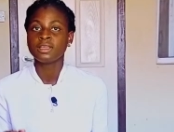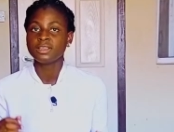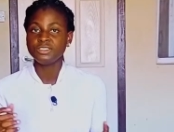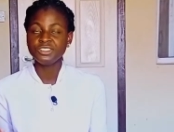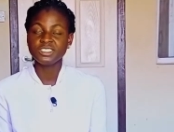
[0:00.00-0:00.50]

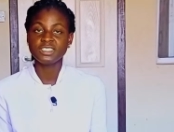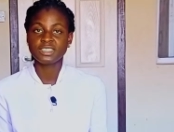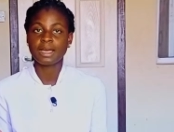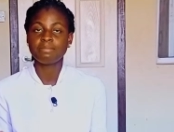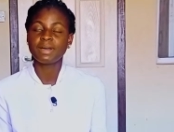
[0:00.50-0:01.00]
Use the
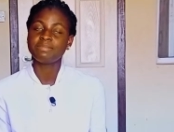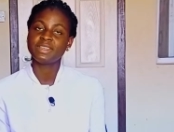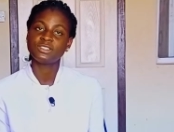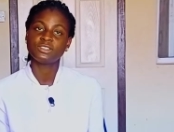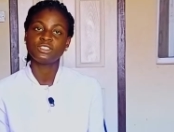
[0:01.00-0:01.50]
Kanban
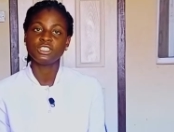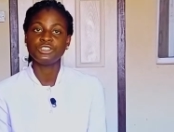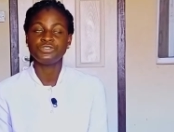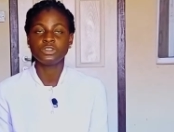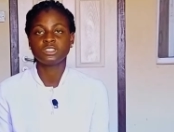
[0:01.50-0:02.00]
method
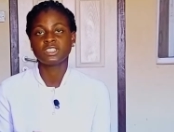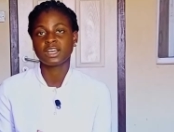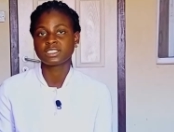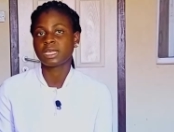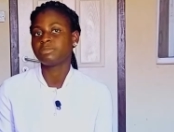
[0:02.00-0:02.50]
if your
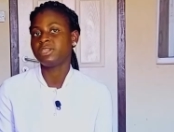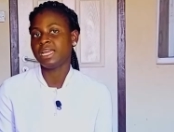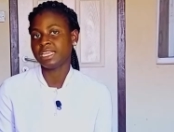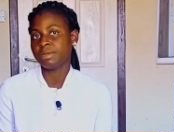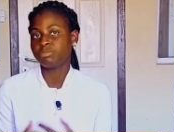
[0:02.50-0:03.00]
tasks are more
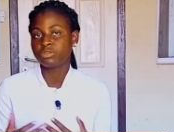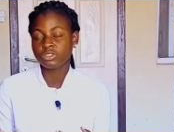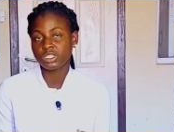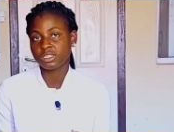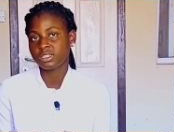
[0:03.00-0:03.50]
like a
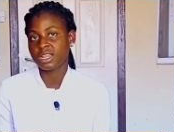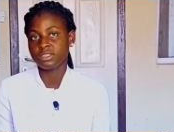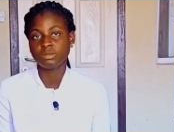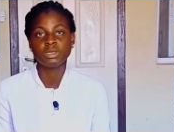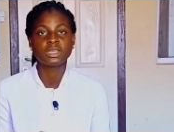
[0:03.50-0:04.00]
project that
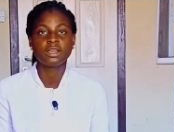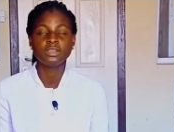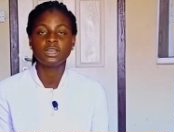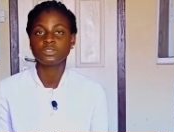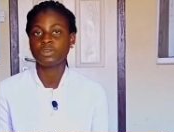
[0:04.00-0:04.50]
needs to be
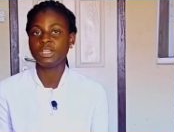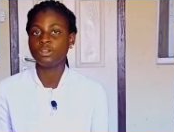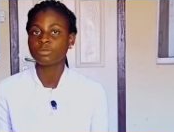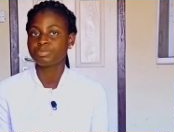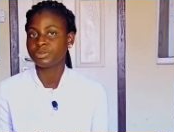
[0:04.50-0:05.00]
carried out for a
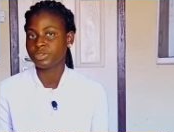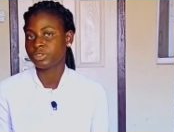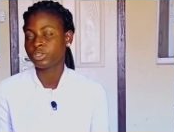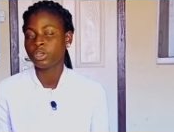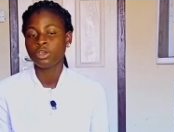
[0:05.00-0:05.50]
long period,